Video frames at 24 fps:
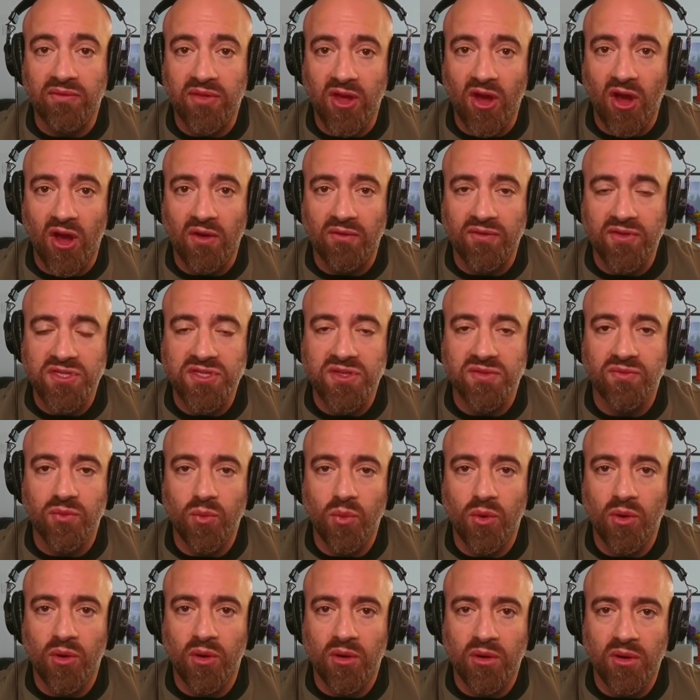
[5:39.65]
of the Office of
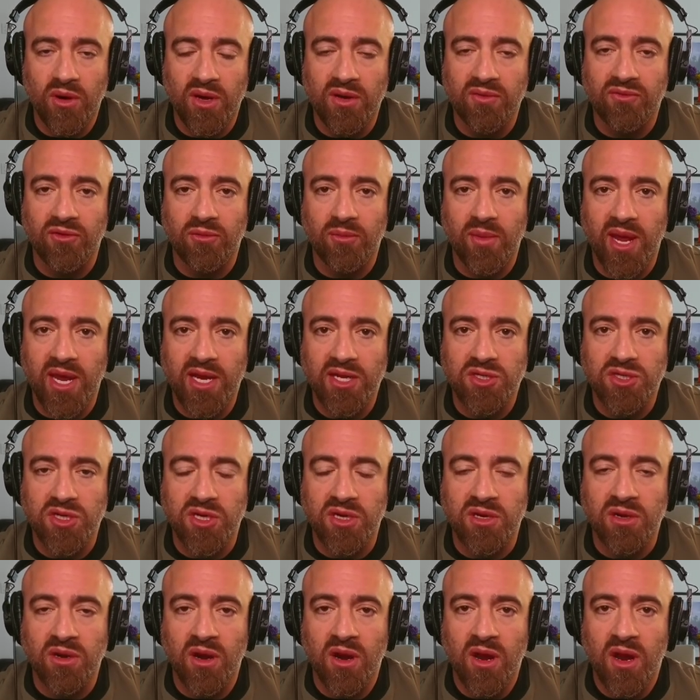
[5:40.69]
War
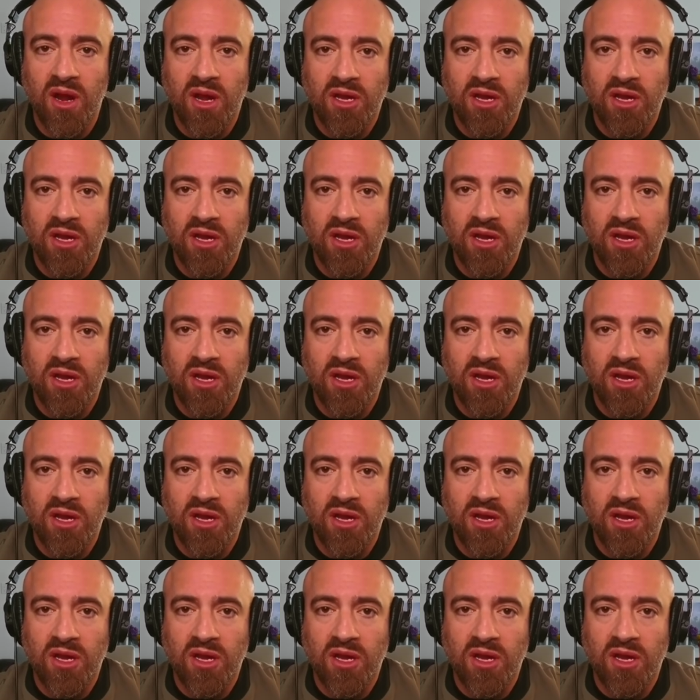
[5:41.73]
Information.